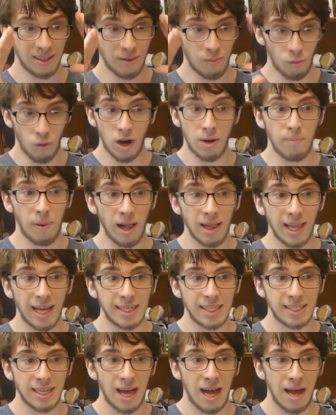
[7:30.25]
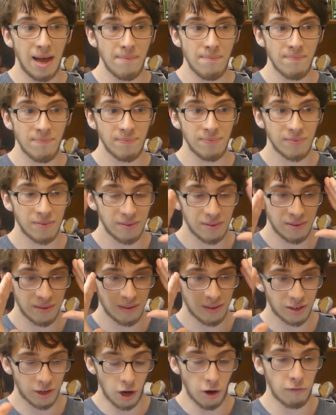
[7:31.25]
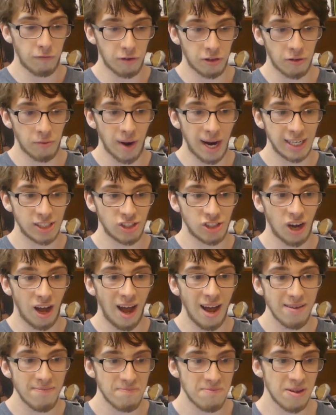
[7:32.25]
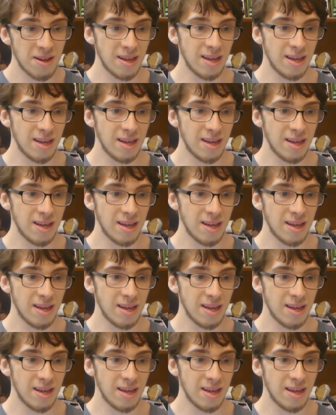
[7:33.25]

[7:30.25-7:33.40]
One ball at a time, go for the right shot,